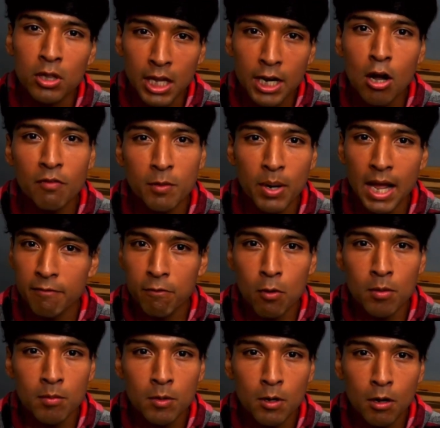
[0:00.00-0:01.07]
lay off the
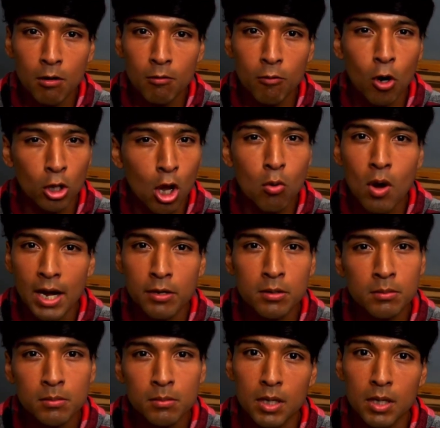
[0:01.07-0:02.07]
platform for a long while,